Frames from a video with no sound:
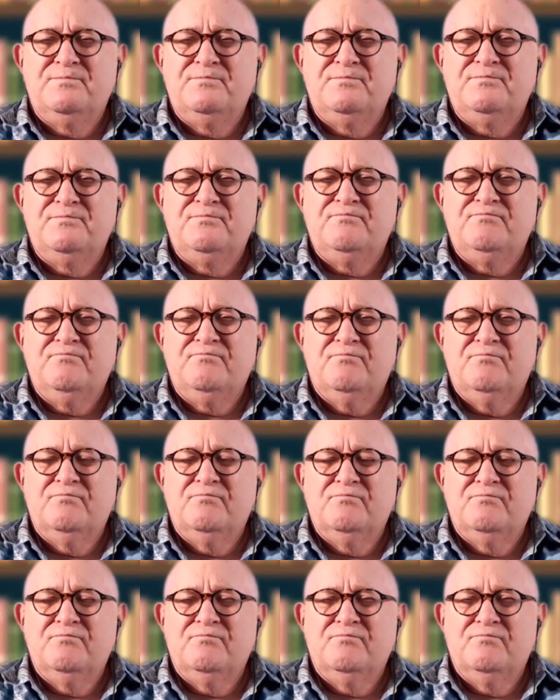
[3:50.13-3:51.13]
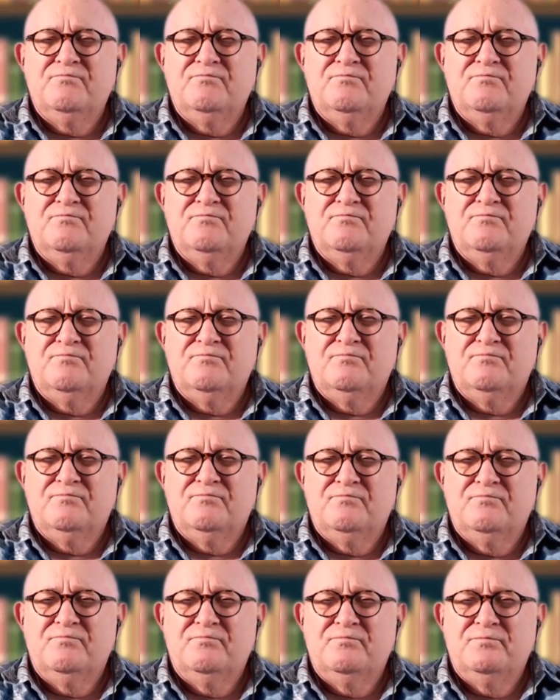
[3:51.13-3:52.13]

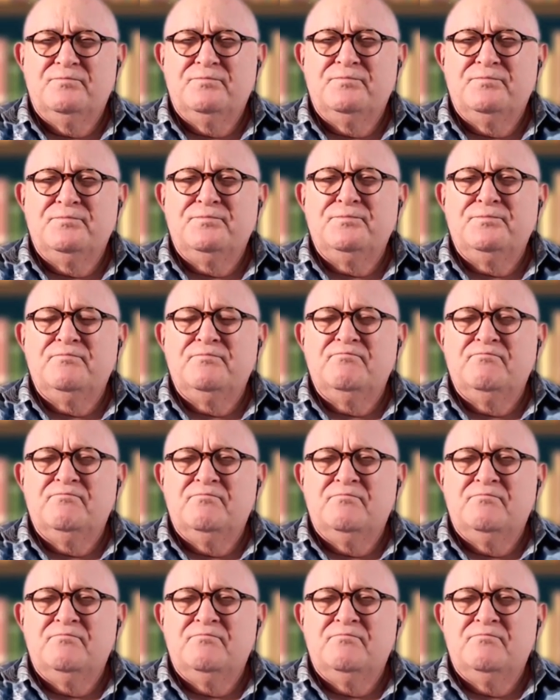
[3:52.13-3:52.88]
This person isn't speaking.